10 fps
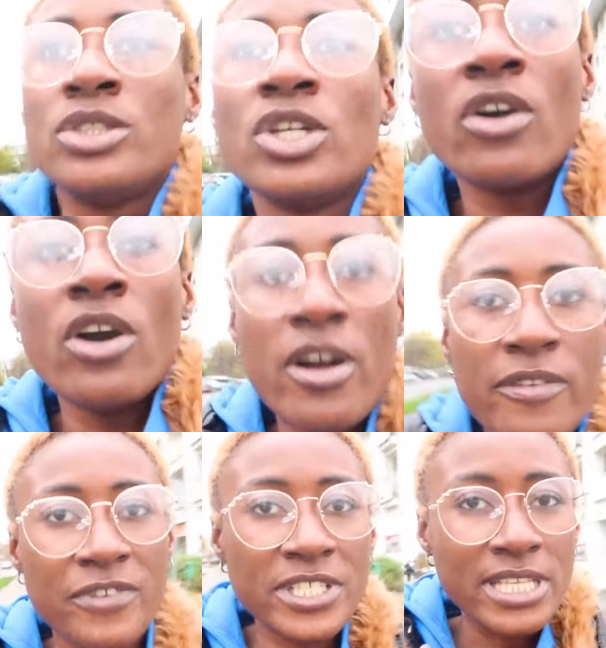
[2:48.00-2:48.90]
your
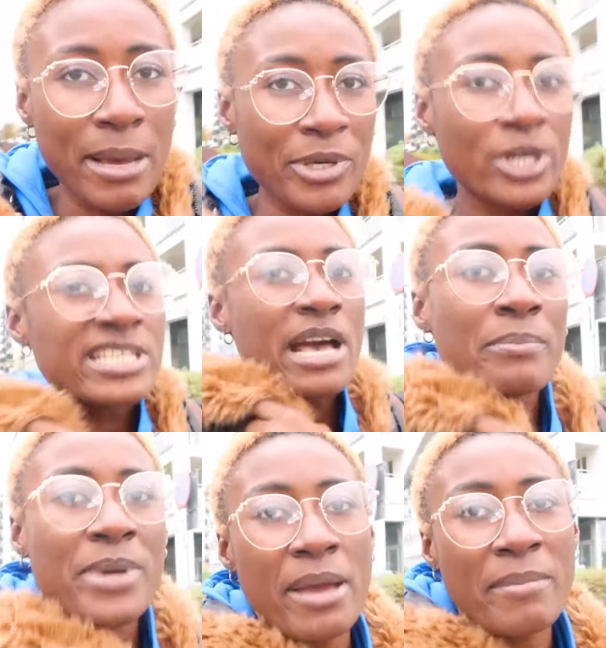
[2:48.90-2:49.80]
visa, because
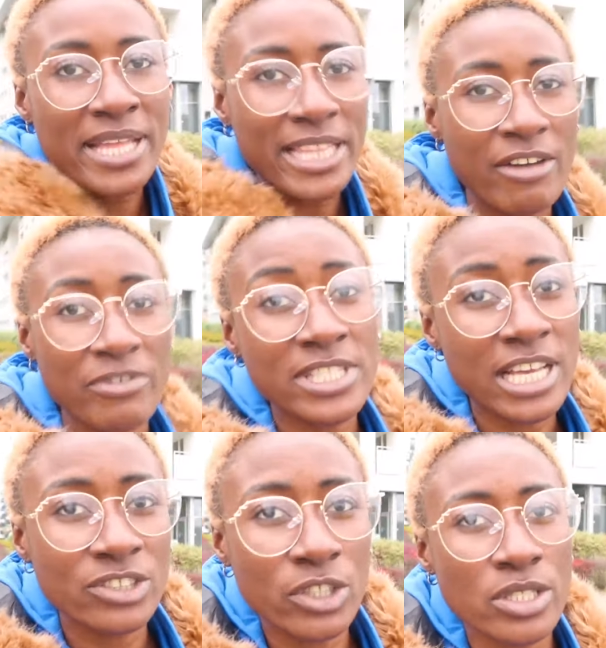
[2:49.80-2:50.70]
bear in mind that your
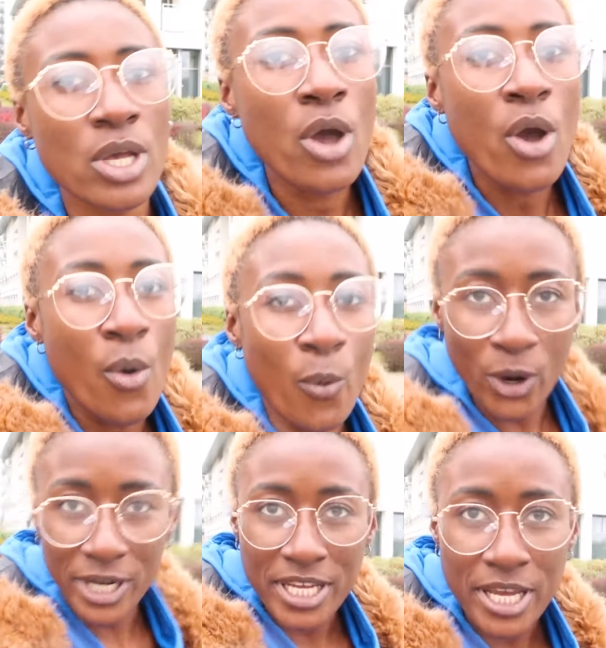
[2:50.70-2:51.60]
visa is just
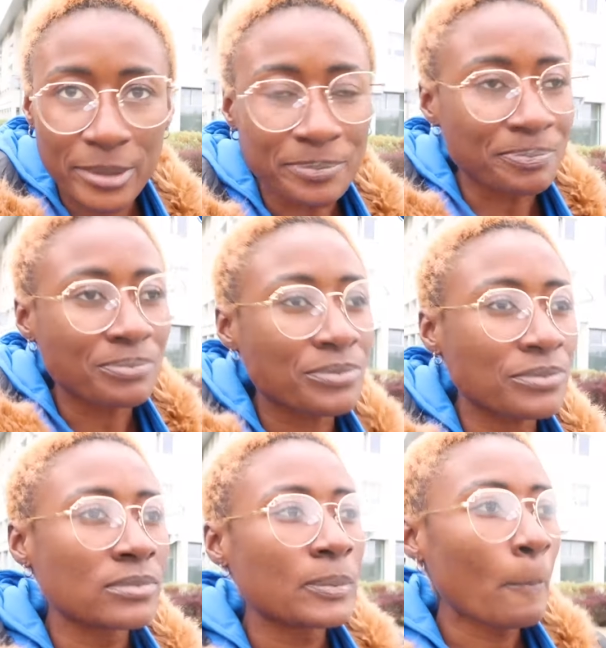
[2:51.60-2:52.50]
1 year.
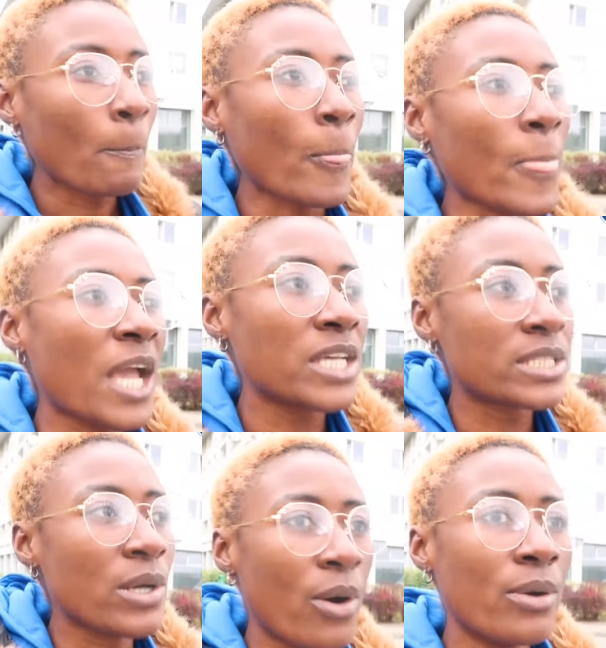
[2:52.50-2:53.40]

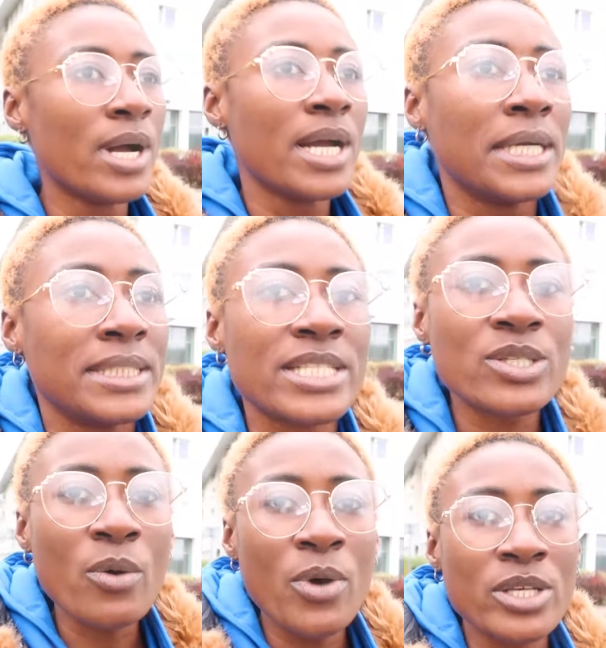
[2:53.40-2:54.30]
So the
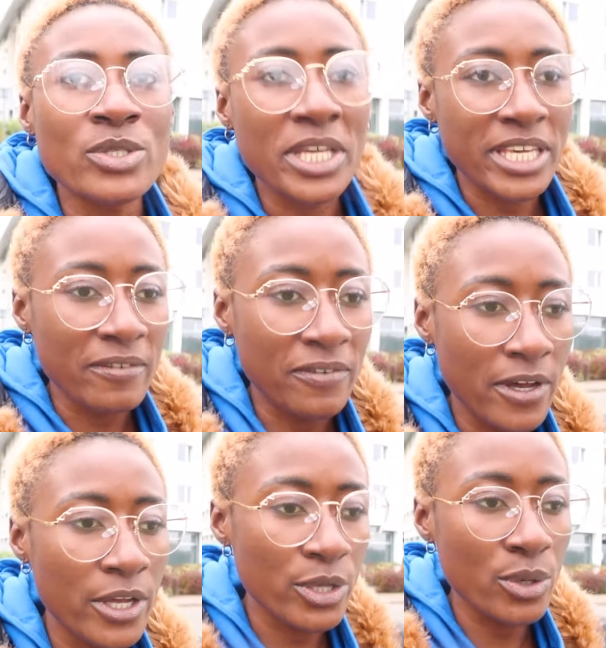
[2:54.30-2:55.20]
school will also give
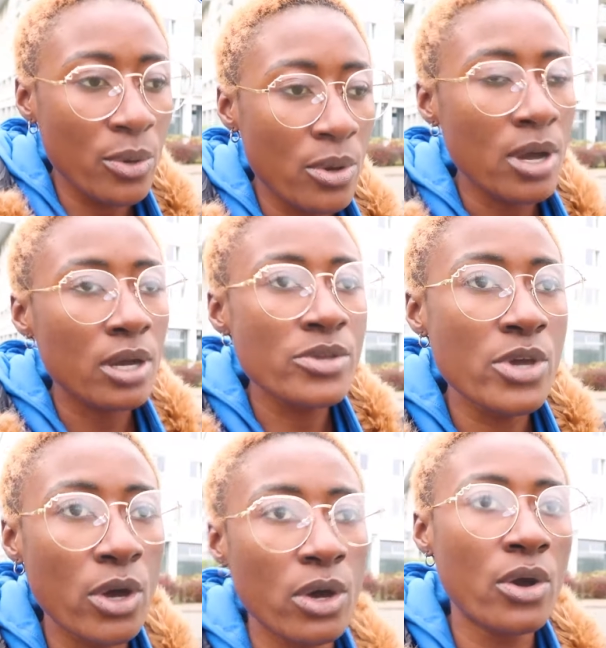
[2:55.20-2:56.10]
you
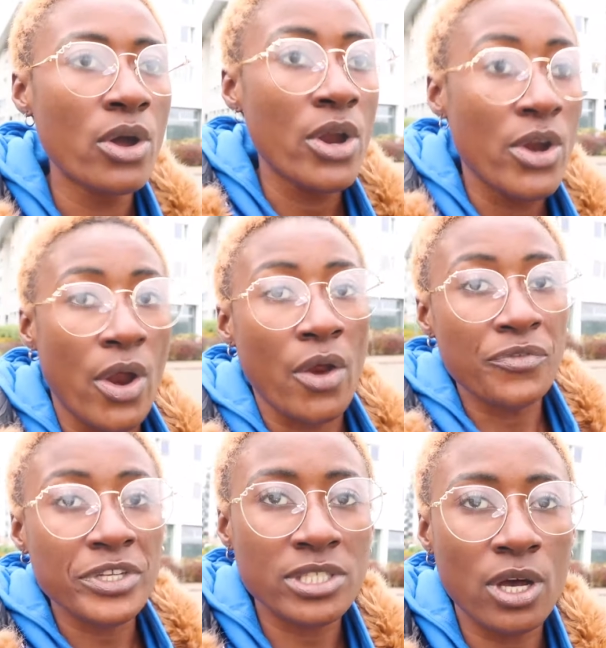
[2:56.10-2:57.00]
your
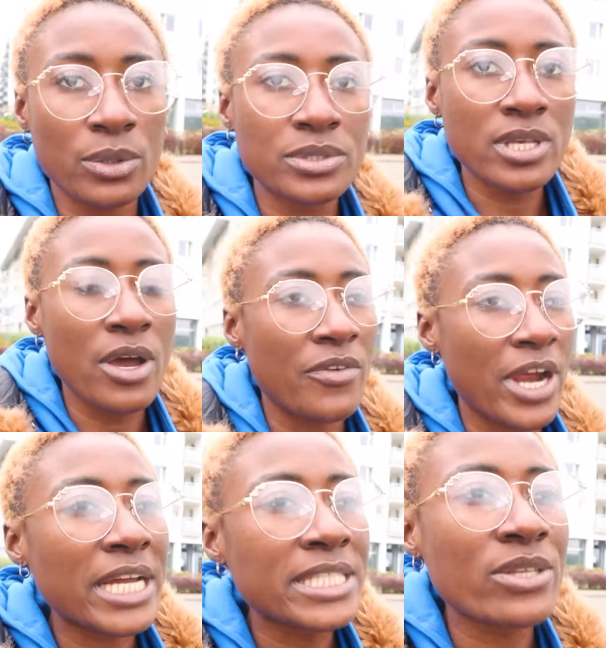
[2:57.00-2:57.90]
results,
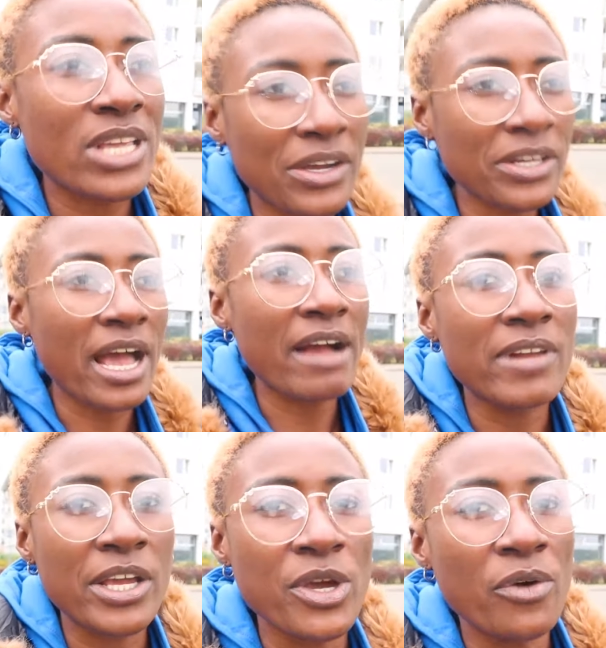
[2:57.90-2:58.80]
right? So you're going to have
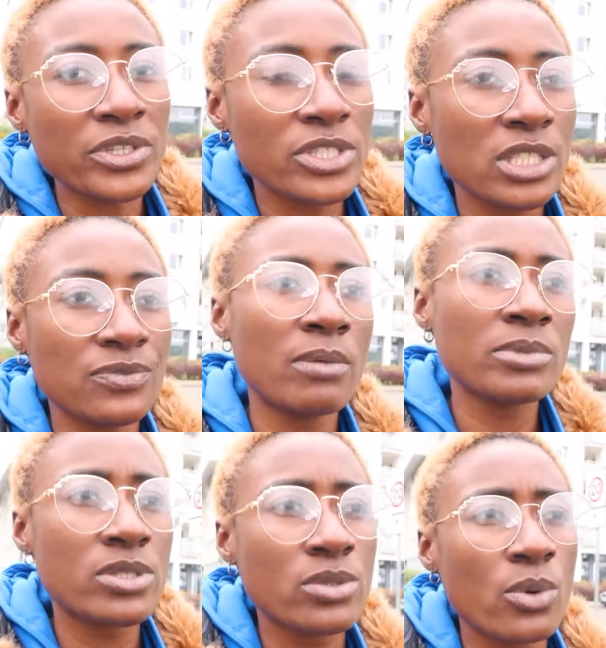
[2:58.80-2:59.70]
like your results from
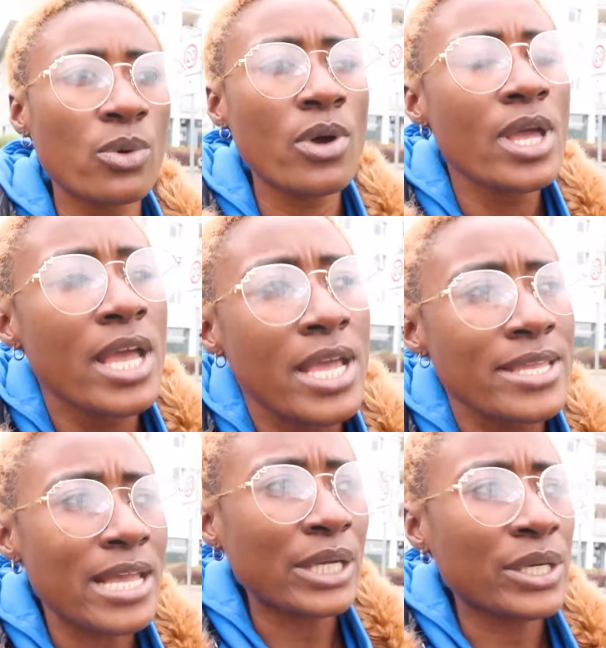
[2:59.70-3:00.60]
the school,
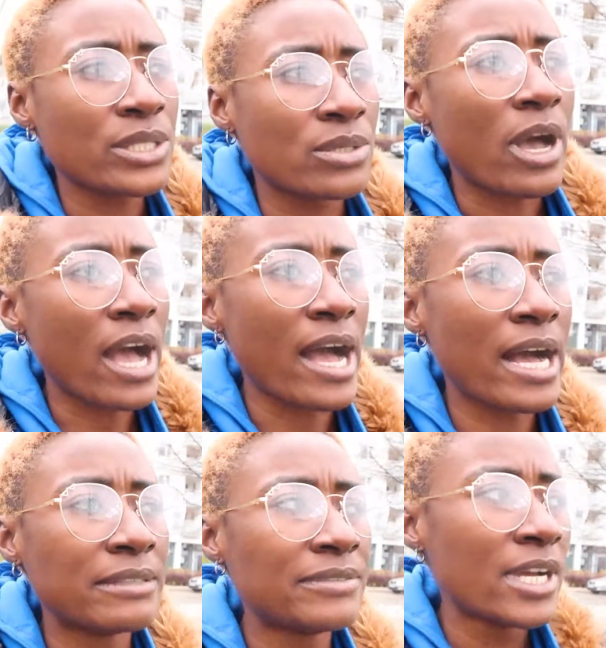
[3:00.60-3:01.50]
you're going to
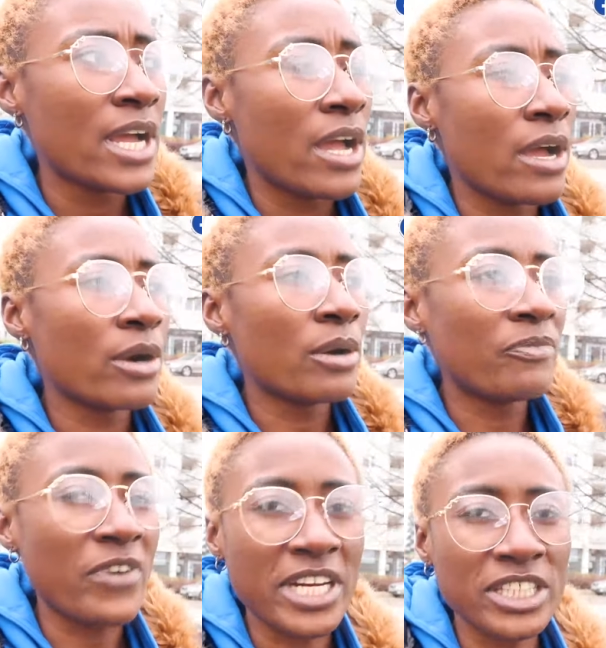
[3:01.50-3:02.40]
have
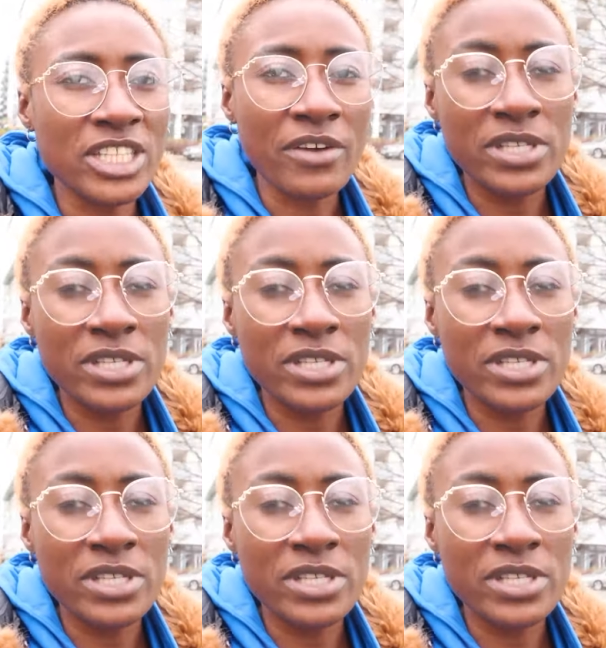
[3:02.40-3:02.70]
financial